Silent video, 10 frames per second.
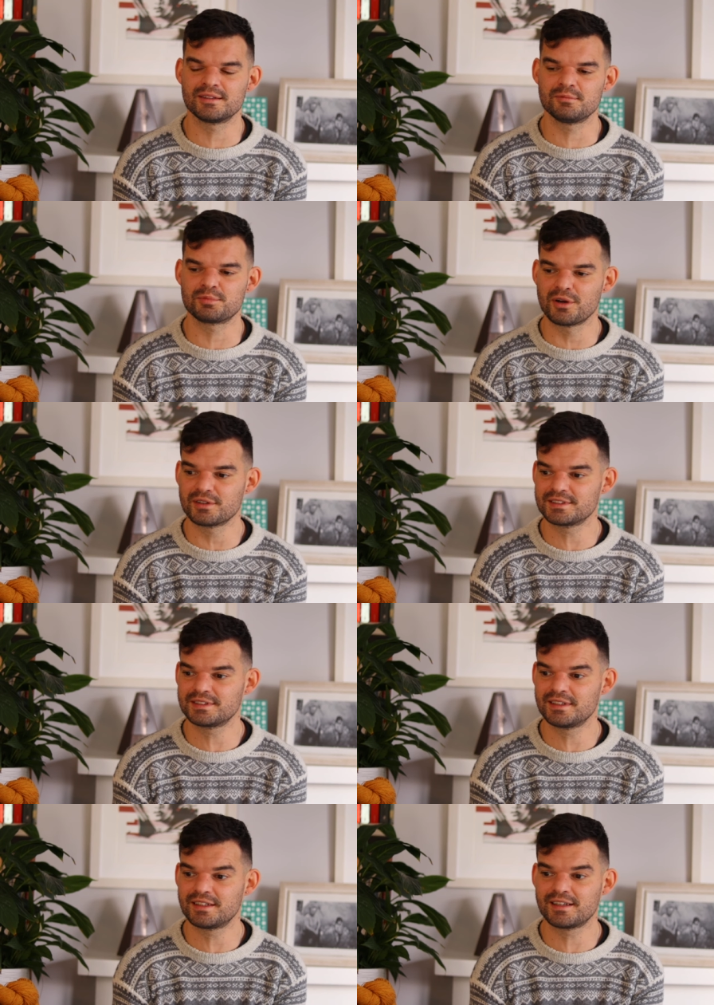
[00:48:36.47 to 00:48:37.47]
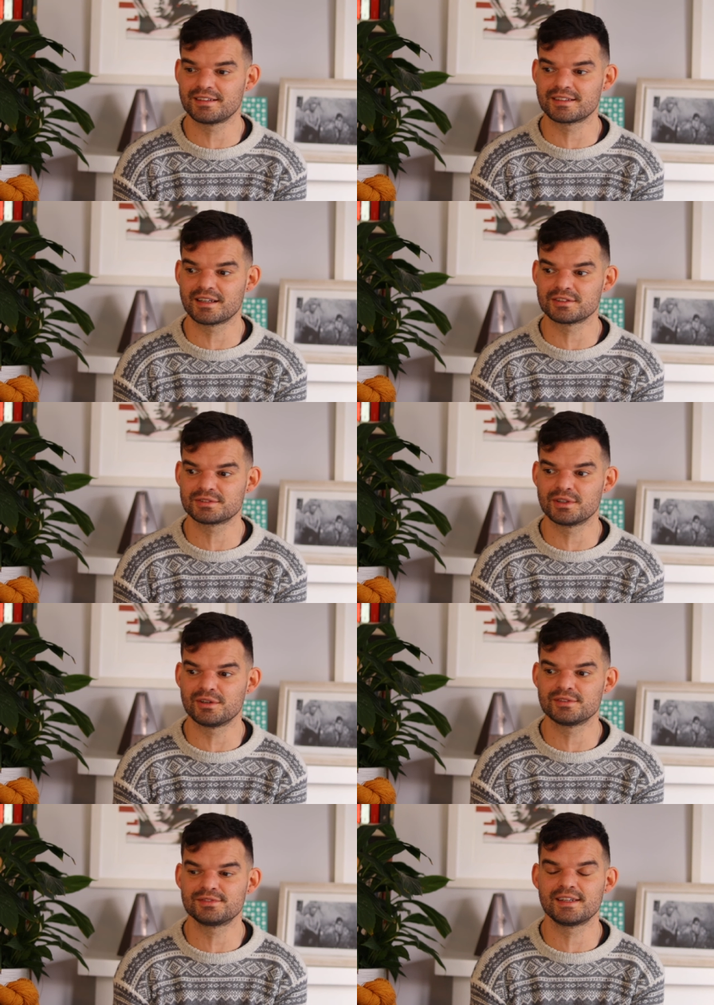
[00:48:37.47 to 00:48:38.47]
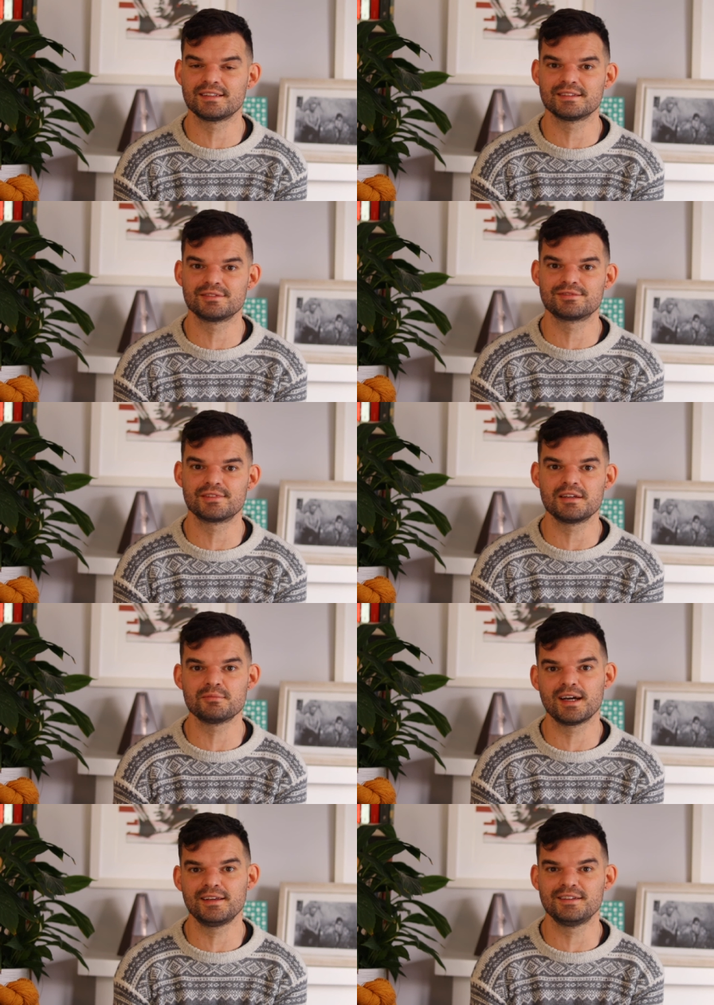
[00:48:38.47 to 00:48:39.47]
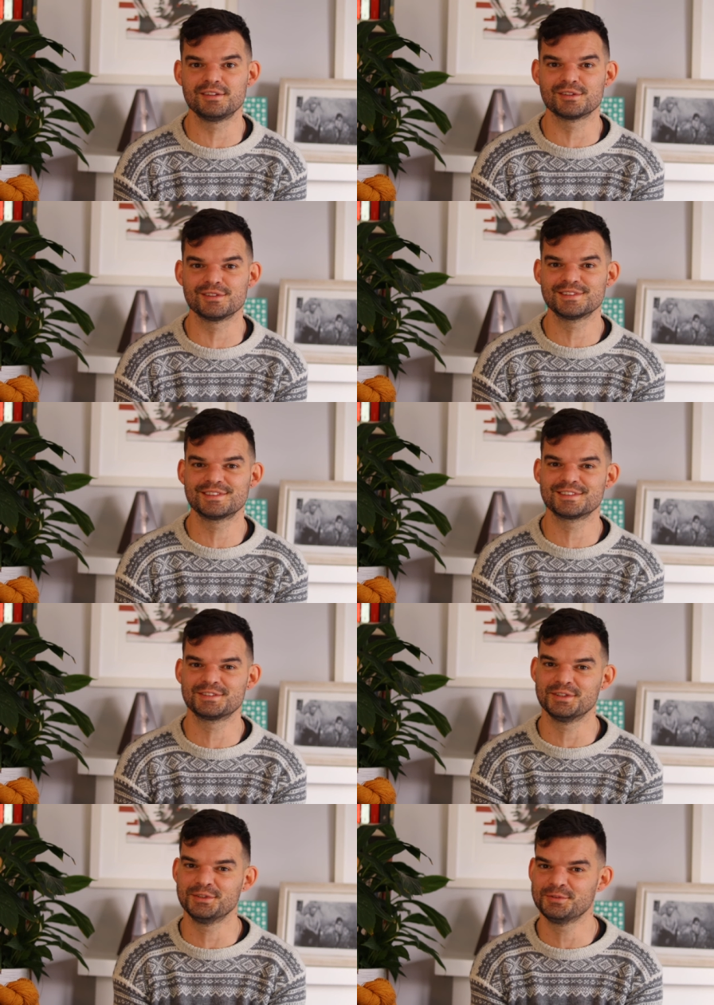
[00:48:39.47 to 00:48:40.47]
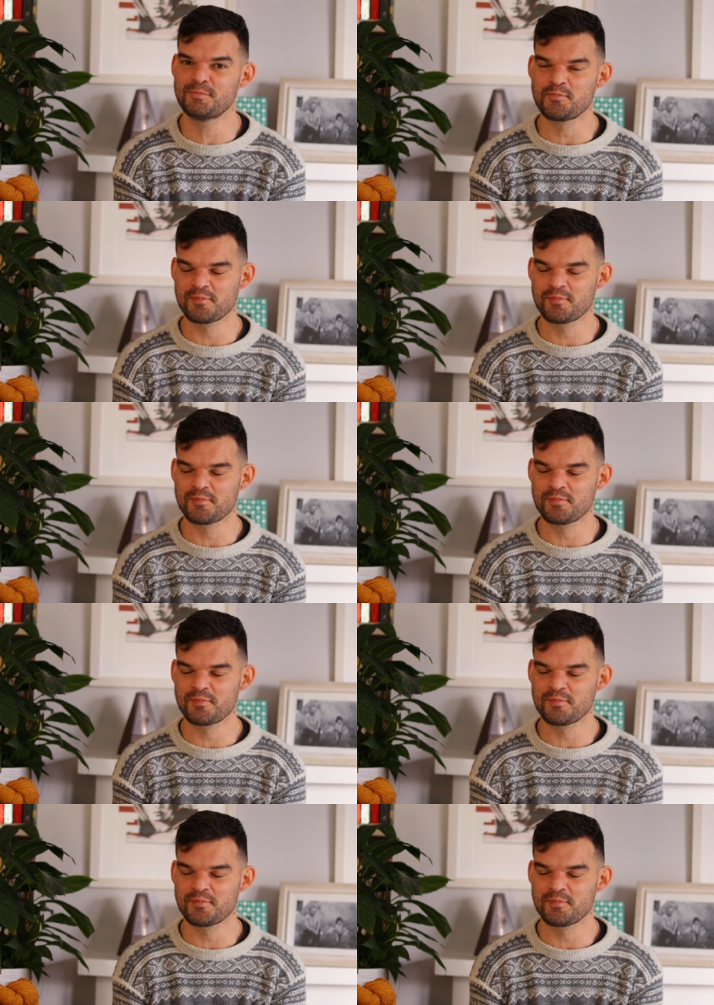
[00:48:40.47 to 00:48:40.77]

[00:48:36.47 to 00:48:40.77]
in progress here and cast off and free my needles. So,